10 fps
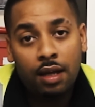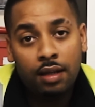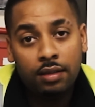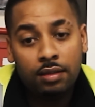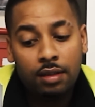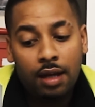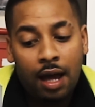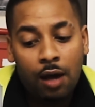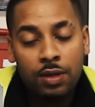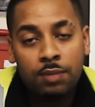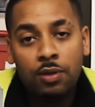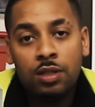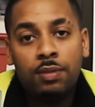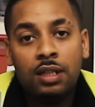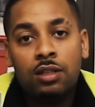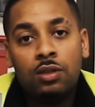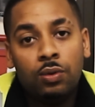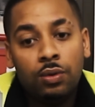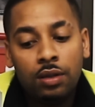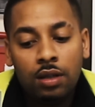and how it's supposed to be
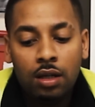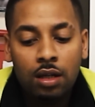installed